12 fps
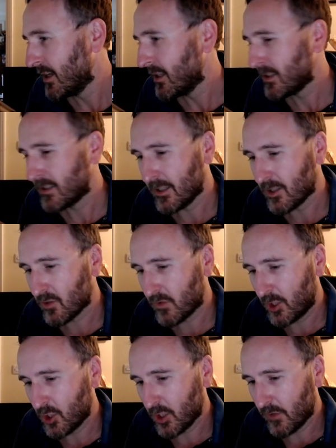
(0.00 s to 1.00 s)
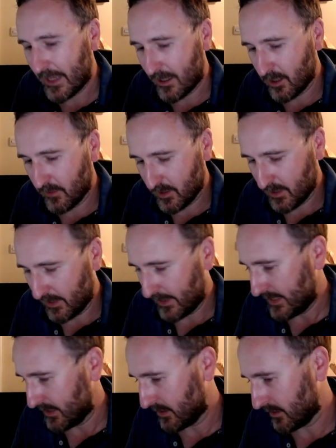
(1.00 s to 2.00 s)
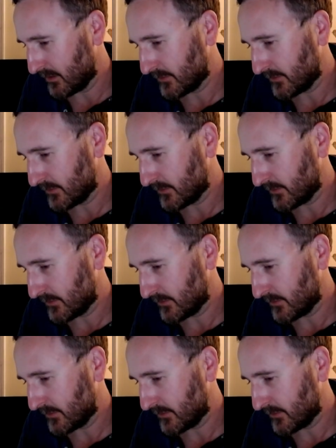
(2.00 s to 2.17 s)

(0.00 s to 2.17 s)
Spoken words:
send a screenshot of that over to the lads.